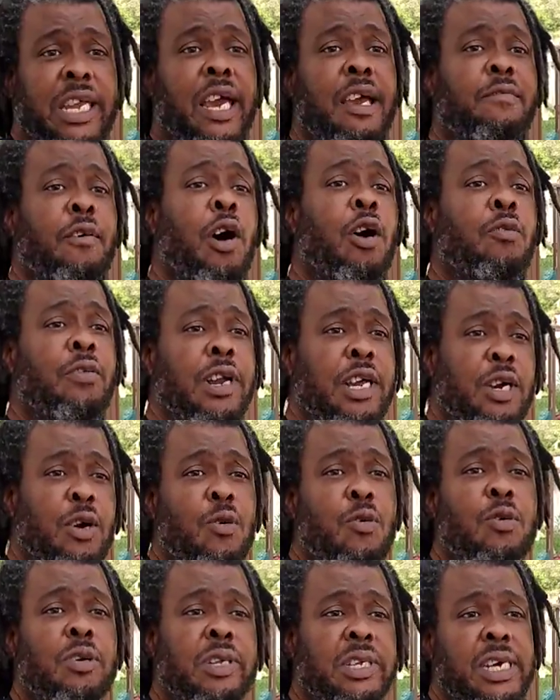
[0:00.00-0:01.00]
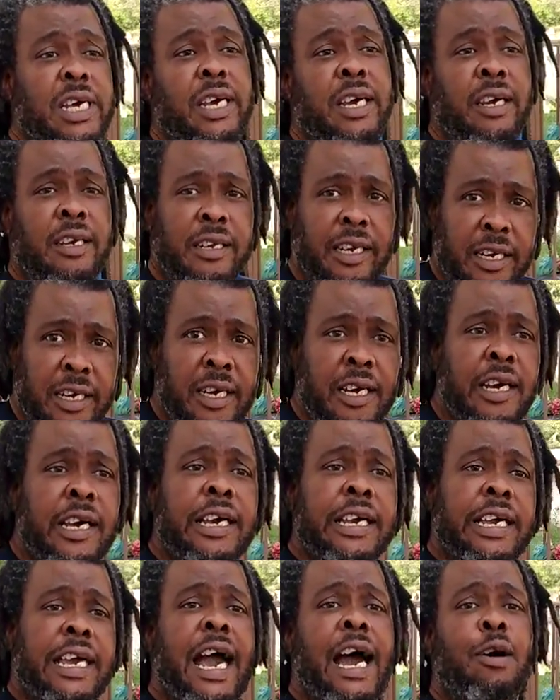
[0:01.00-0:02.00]
they've already quarantined and
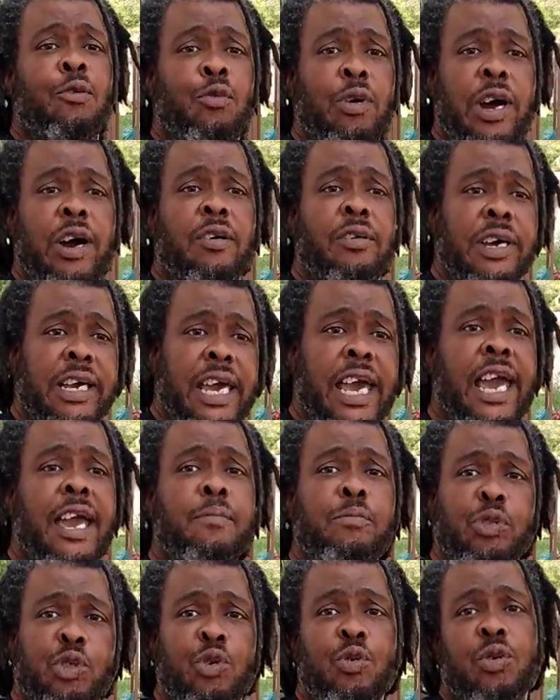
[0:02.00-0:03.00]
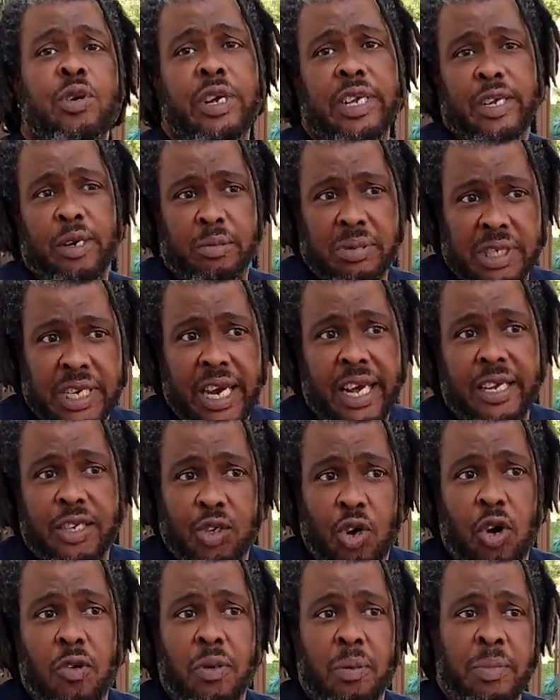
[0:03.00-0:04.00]
got well and came through it. You know what I'm saying? It's
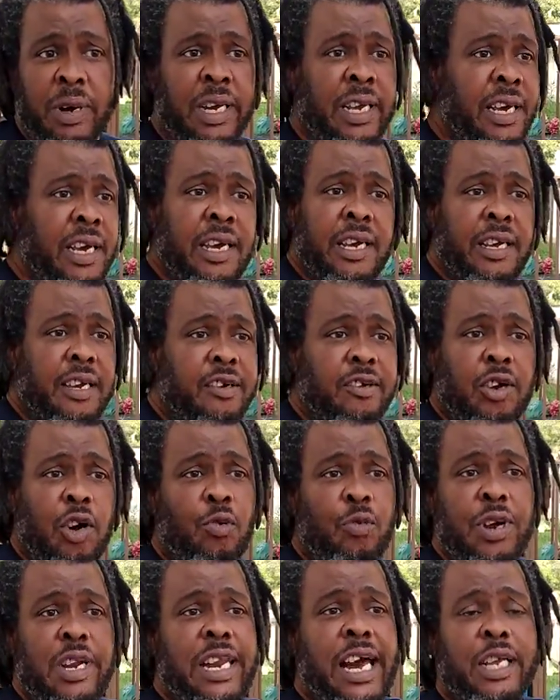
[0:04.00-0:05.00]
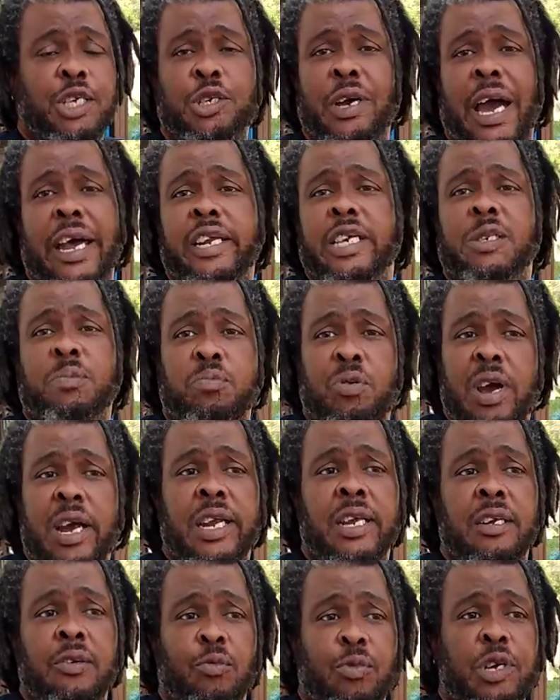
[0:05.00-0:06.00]
over. But you know, we're not trying to spread
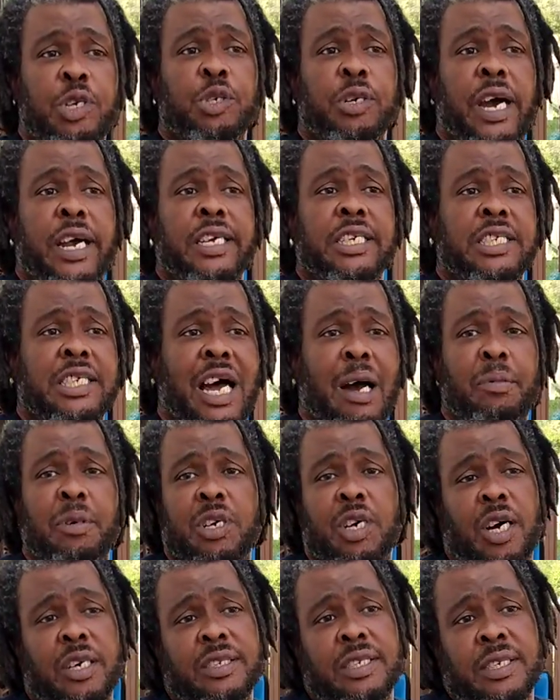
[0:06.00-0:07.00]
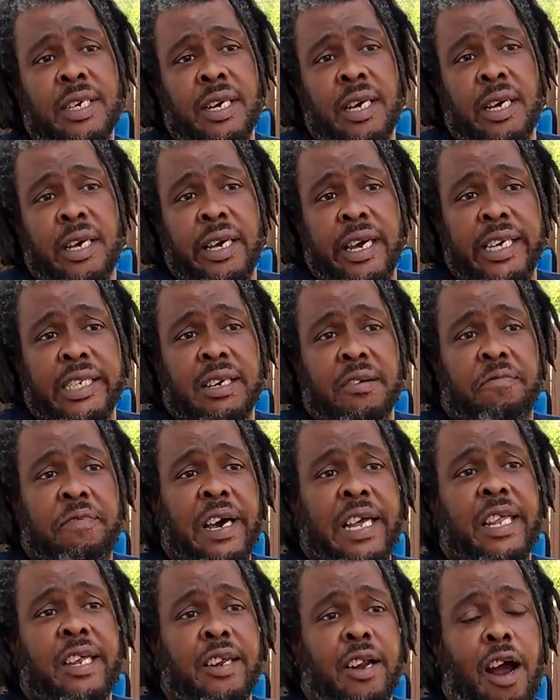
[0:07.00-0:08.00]
it. We're trying to stop it because it's
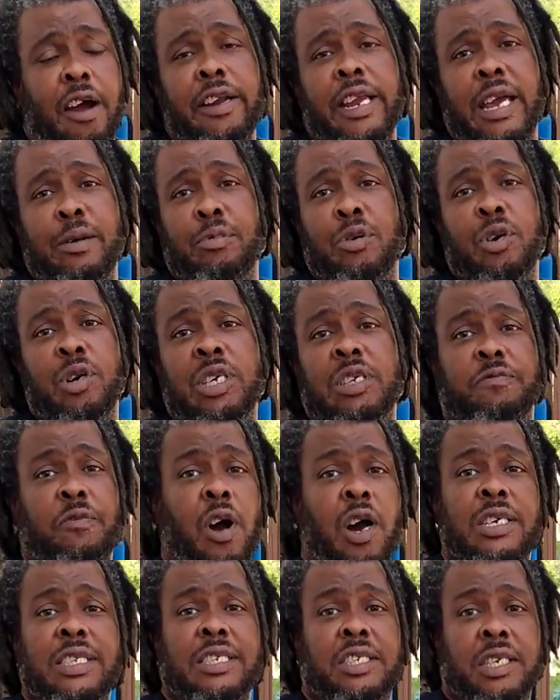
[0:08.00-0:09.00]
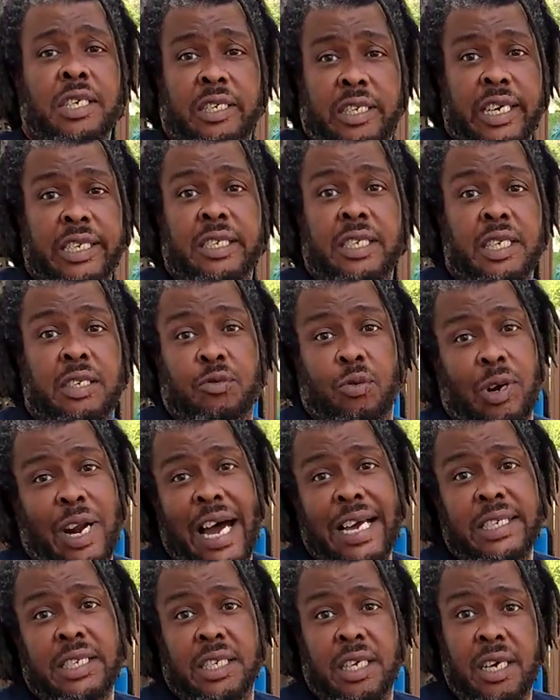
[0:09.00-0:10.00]
affecting our neighborhood as far as the statistics. What
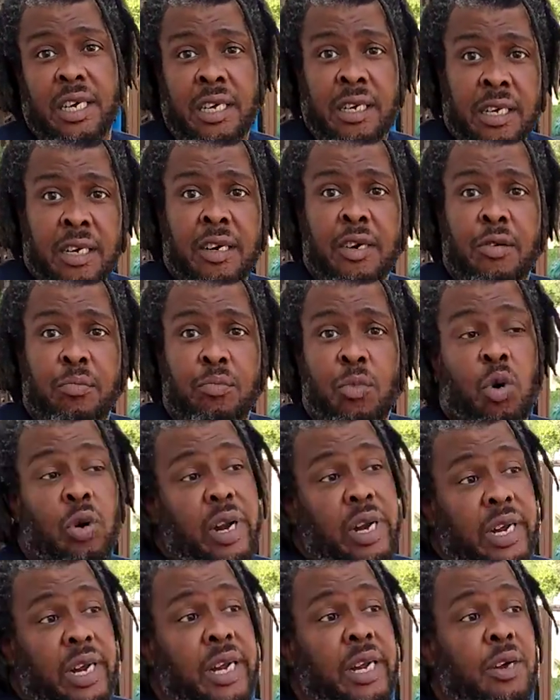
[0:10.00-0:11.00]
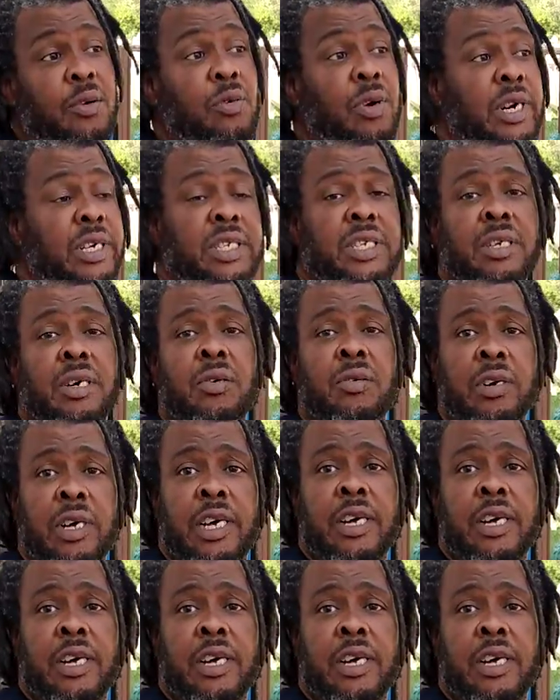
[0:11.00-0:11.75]
I see more than anyone. So.